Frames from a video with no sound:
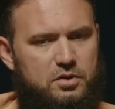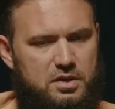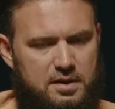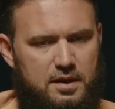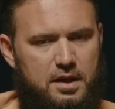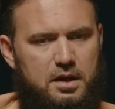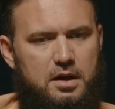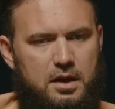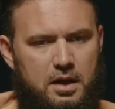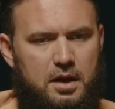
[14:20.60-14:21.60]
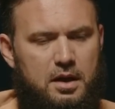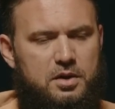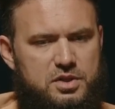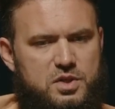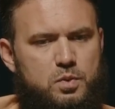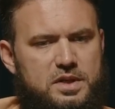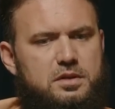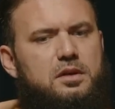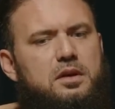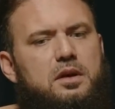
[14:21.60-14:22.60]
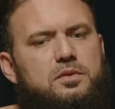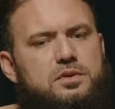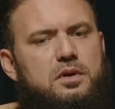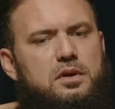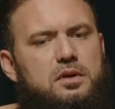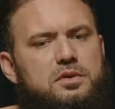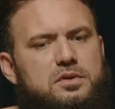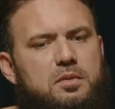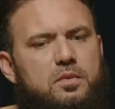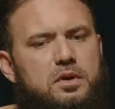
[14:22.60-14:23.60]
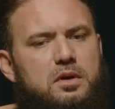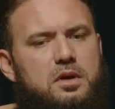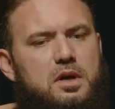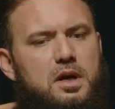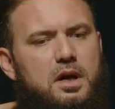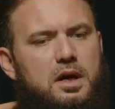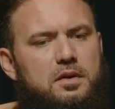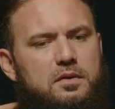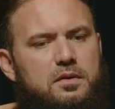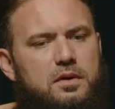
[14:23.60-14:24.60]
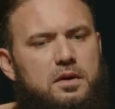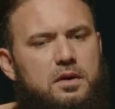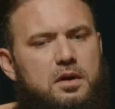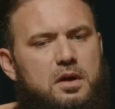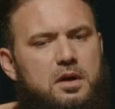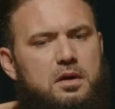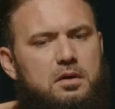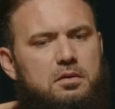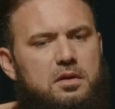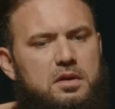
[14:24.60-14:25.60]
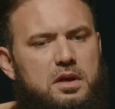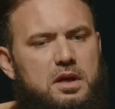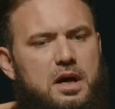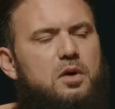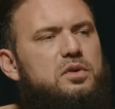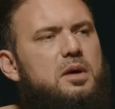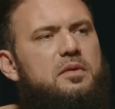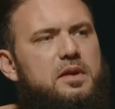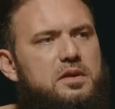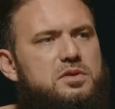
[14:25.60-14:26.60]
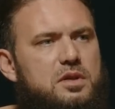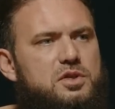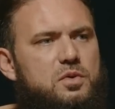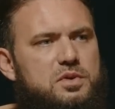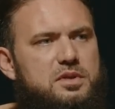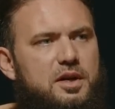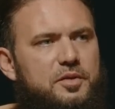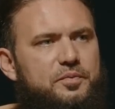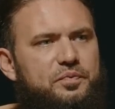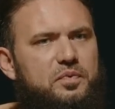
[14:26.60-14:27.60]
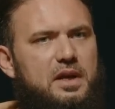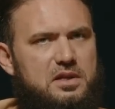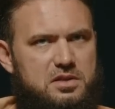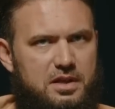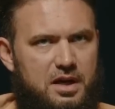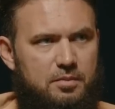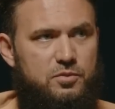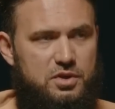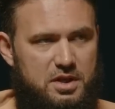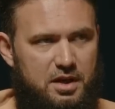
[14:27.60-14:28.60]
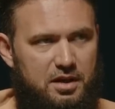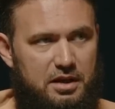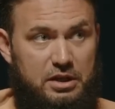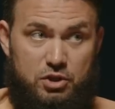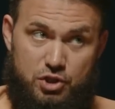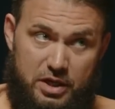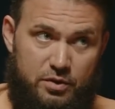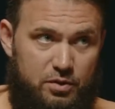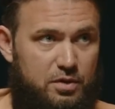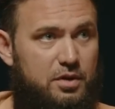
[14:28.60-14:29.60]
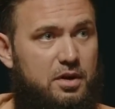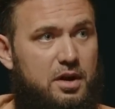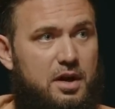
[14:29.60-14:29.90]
Today, just recently, I was talking to someone, and the outcome of the discussion was that Islam today, in general,